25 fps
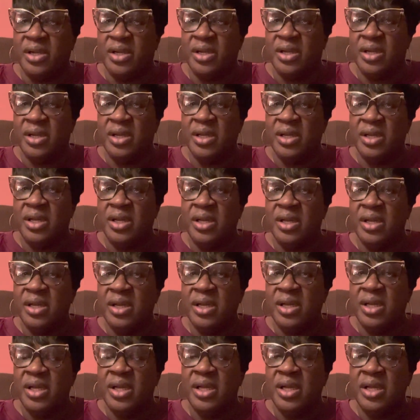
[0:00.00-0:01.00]

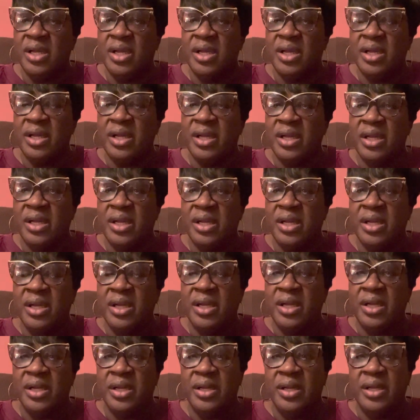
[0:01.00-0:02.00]

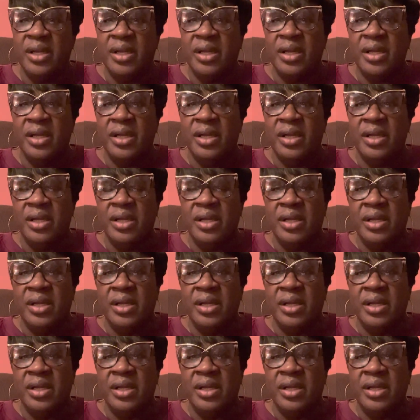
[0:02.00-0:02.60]
(no one is talking)